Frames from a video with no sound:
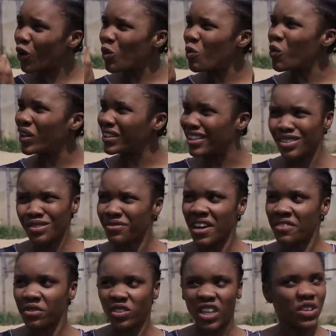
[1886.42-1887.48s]
I asked you for common
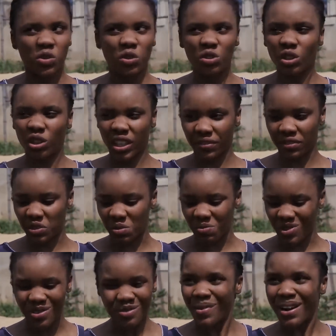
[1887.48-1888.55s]
1,500. You could
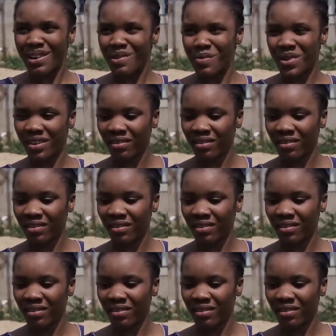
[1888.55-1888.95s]
not give it to me.